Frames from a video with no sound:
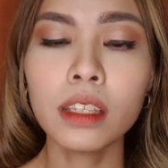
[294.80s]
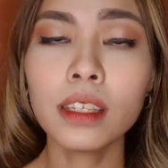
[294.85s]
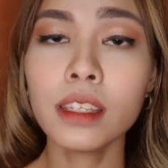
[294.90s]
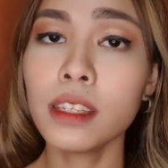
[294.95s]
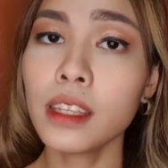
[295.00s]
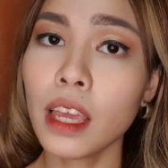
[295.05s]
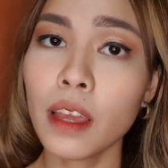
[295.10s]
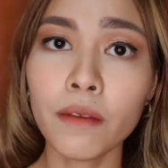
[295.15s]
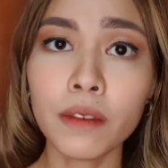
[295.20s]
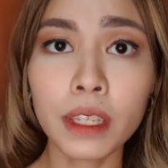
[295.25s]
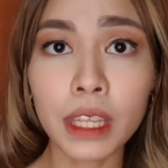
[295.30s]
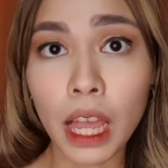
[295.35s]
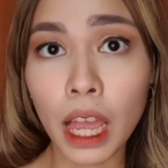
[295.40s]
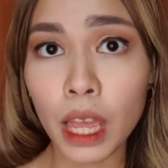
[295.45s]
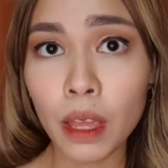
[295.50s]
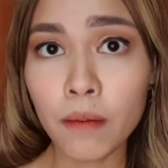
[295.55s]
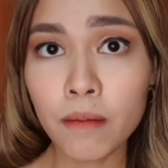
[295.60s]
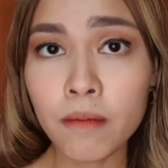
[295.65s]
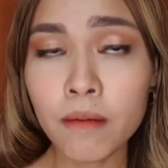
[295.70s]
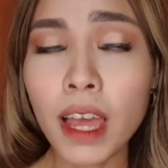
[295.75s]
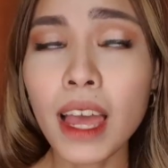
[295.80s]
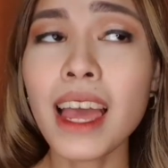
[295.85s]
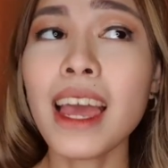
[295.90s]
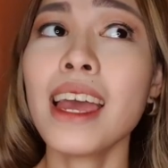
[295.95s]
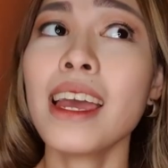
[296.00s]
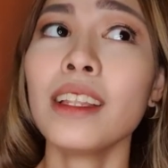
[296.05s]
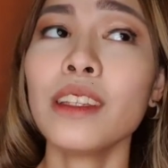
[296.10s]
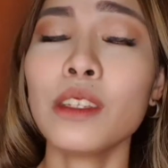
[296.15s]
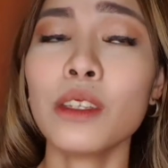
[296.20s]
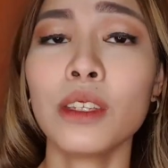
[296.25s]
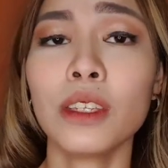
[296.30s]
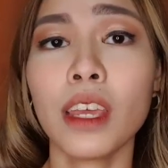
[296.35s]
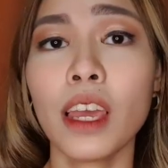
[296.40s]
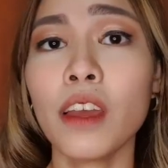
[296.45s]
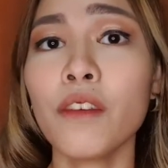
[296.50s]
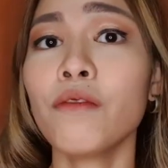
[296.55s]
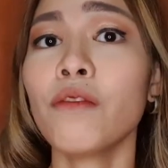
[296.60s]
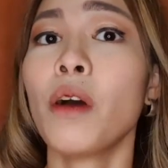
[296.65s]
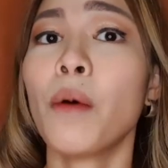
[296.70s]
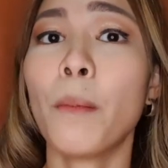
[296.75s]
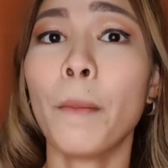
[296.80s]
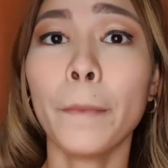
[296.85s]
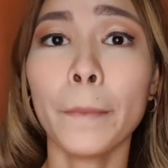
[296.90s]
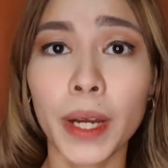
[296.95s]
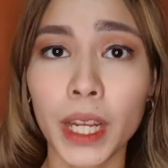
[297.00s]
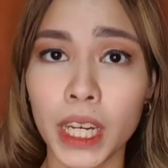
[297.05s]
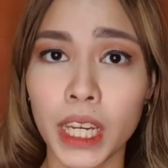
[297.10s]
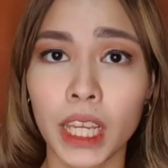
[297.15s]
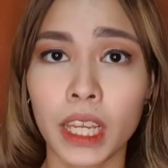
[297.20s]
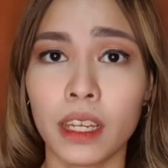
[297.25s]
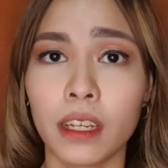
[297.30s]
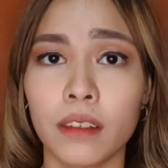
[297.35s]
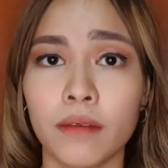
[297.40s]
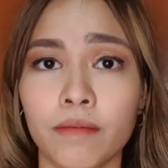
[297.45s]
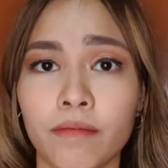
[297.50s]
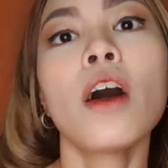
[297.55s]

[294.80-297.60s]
to save time and to save money.